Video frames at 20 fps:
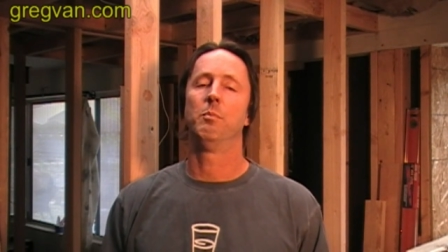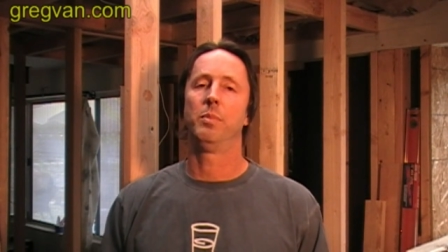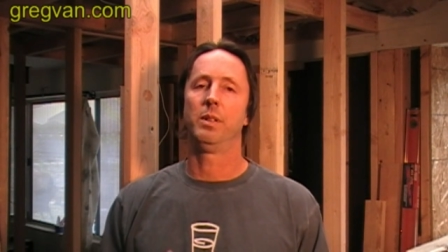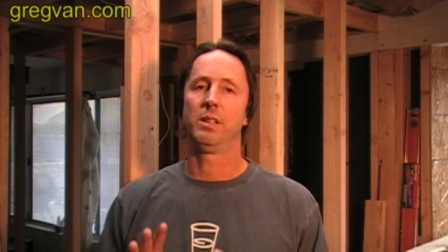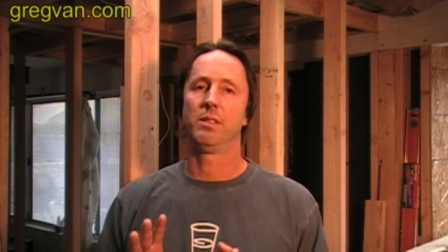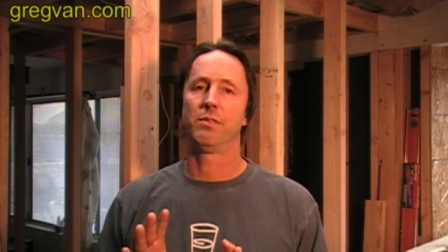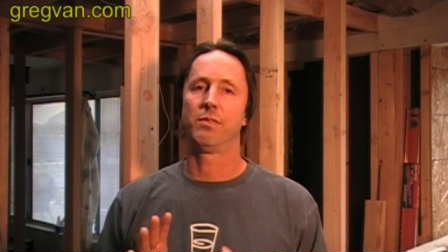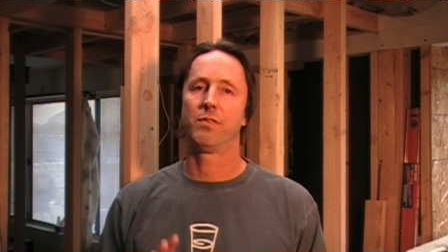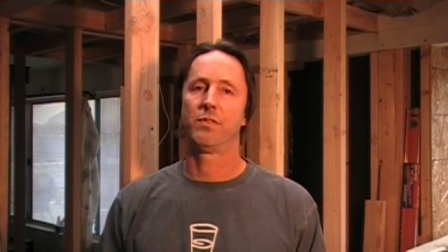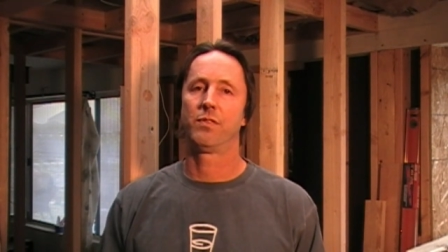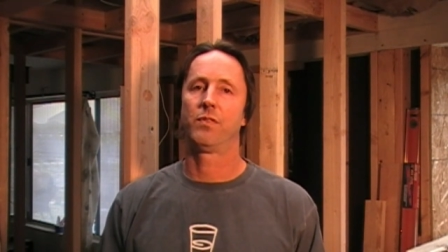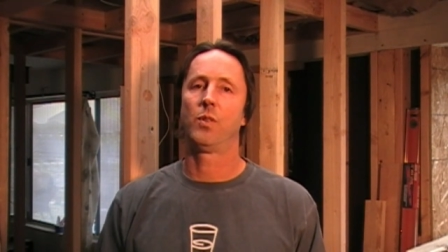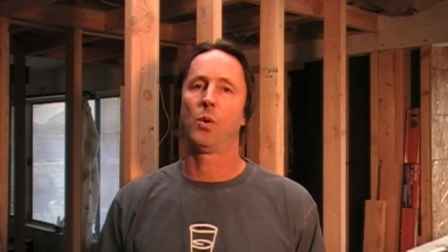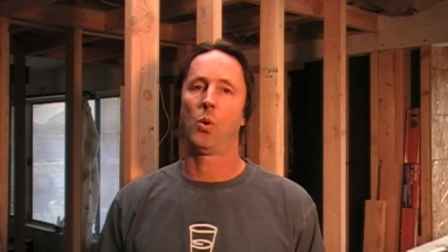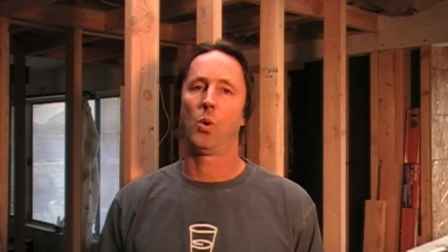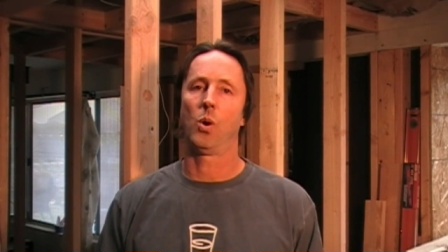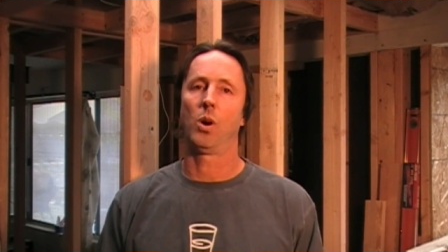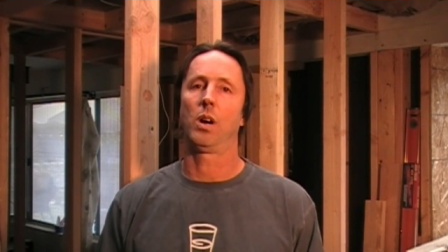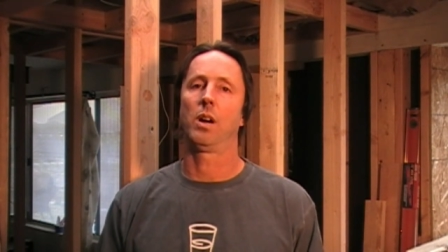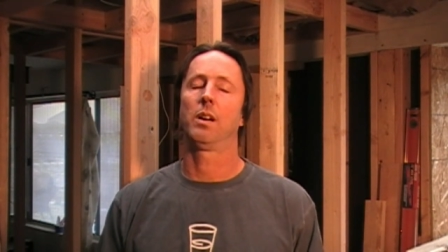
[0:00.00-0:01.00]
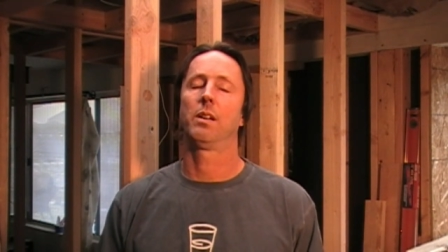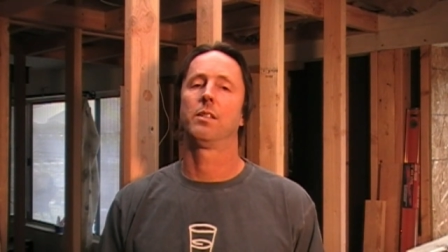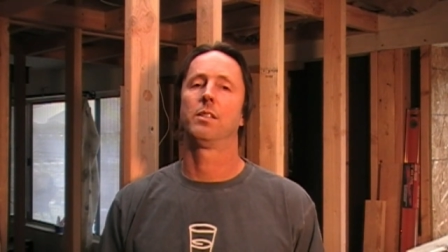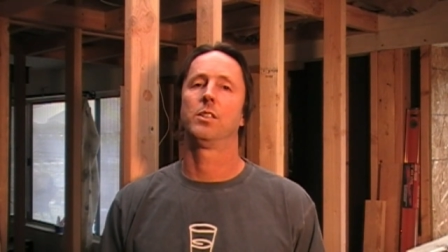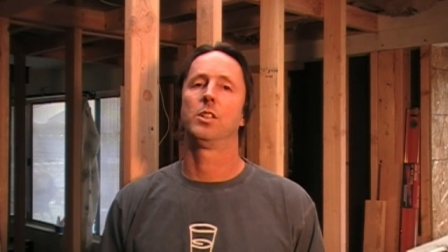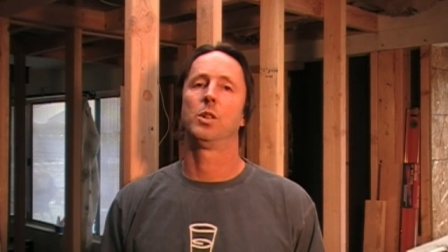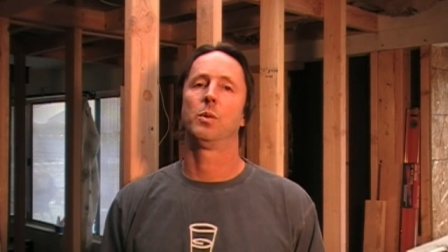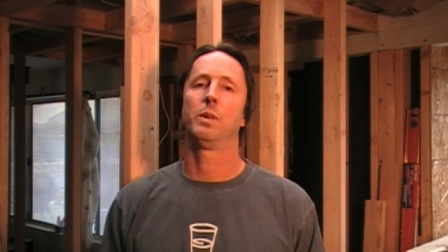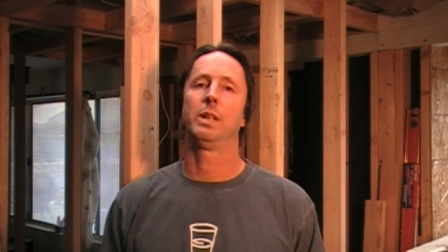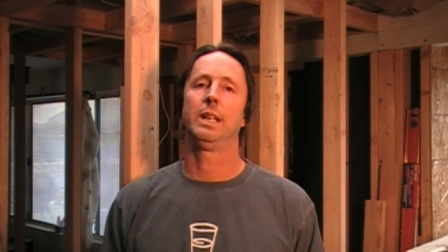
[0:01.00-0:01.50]
before
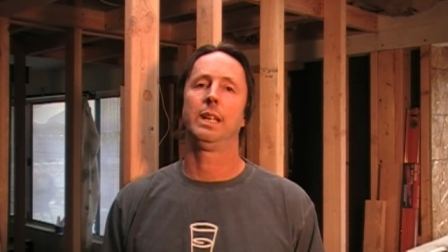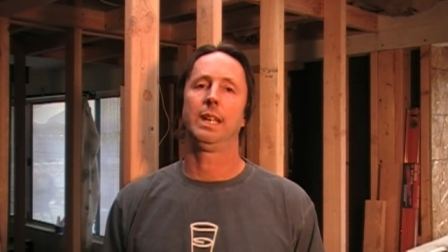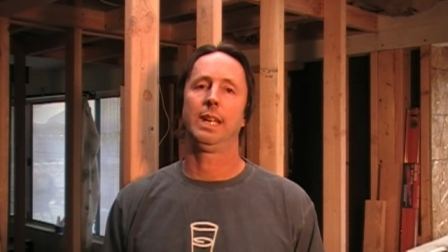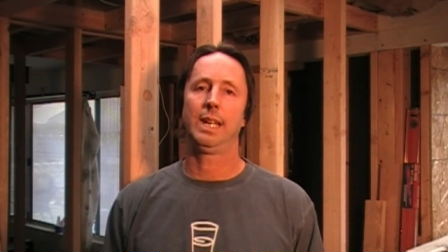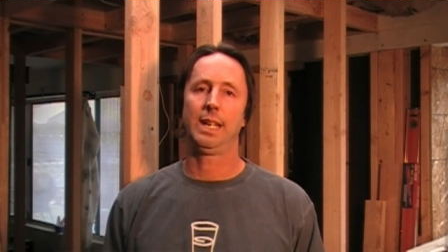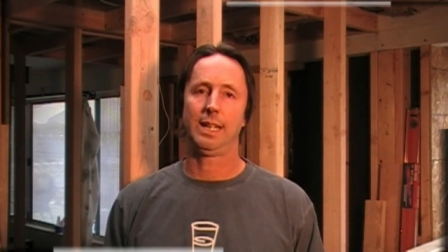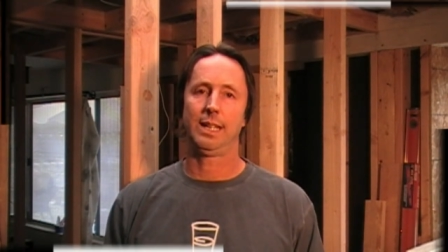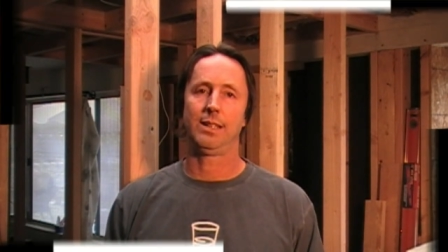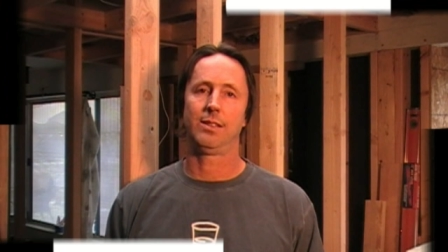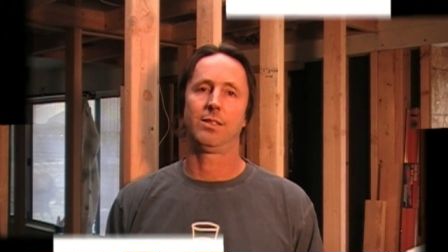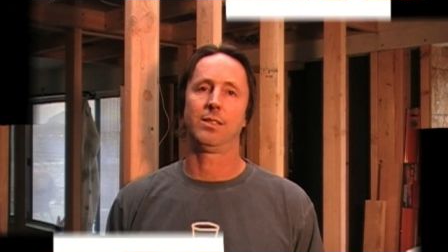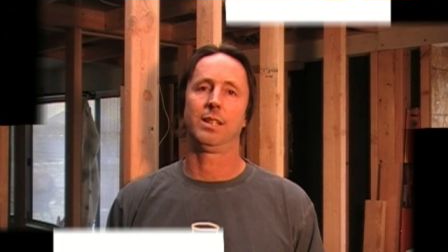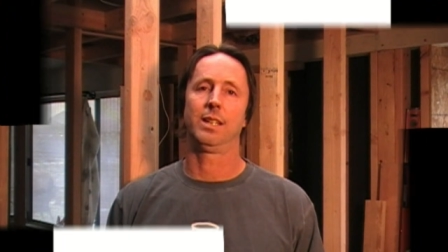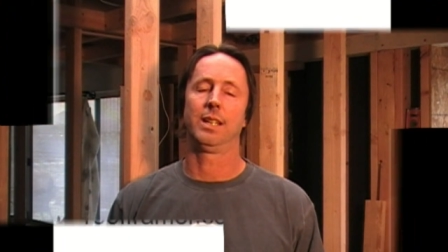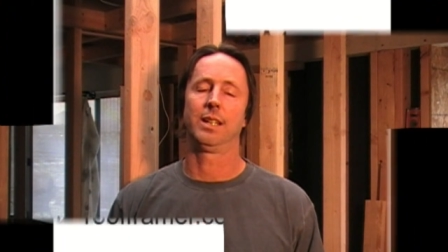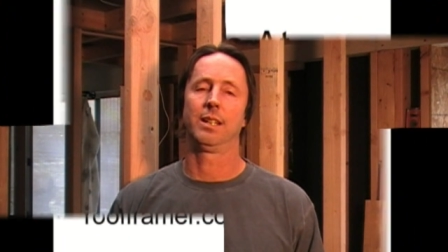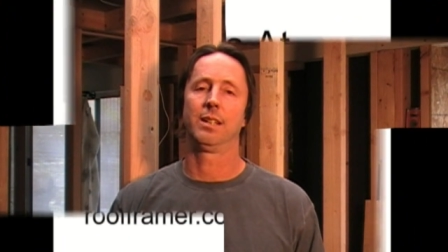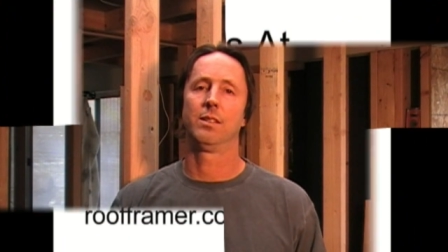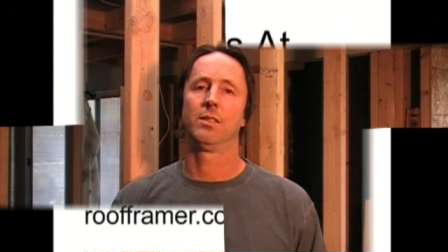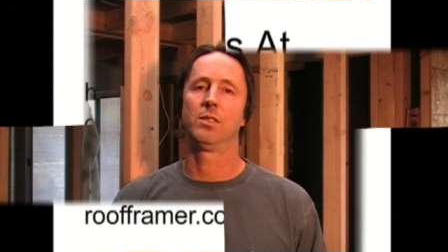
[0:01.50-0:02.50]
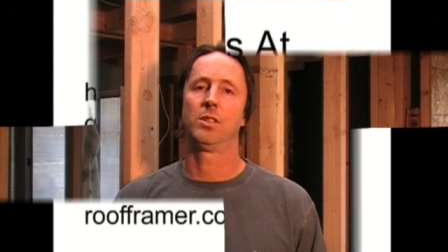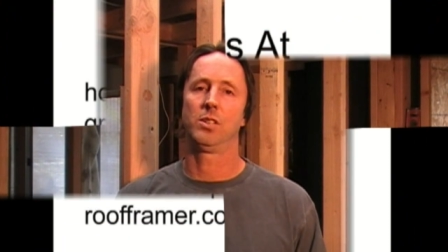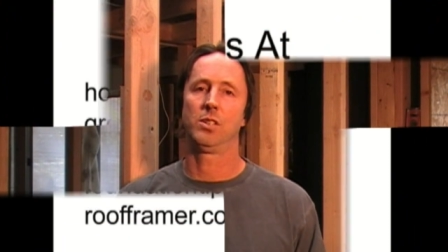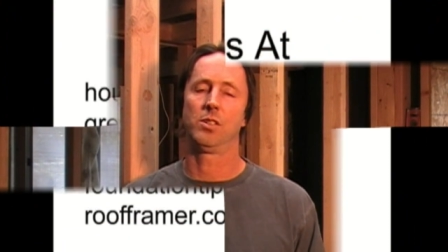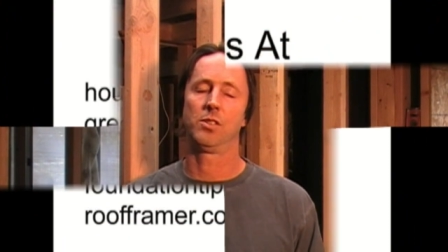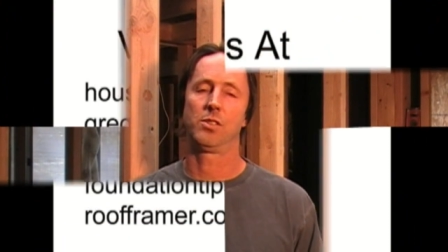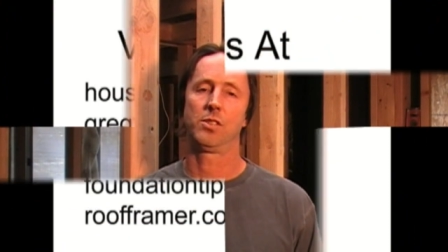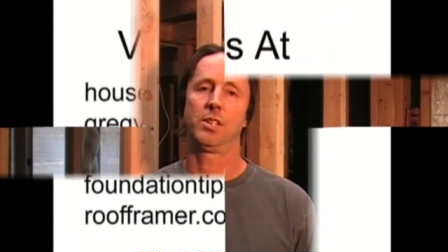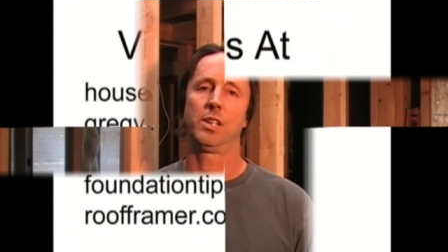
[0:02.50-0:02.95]
doing anything to your